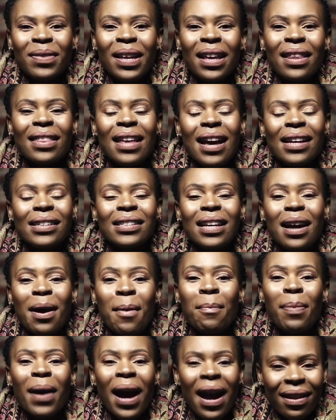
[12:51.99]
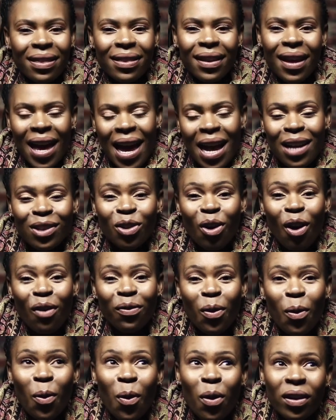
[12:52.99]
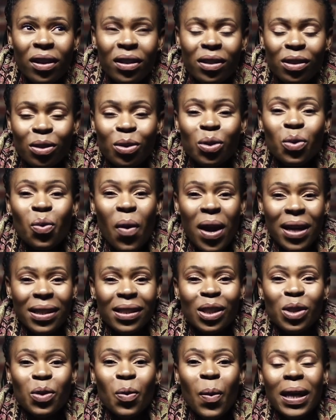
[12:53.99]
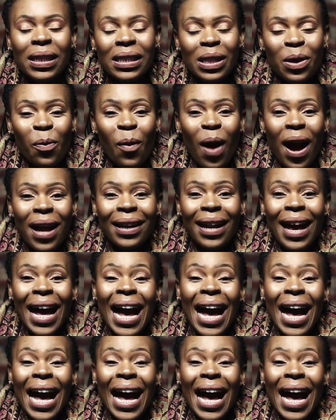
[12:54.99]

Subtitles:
that by the end of August 2021,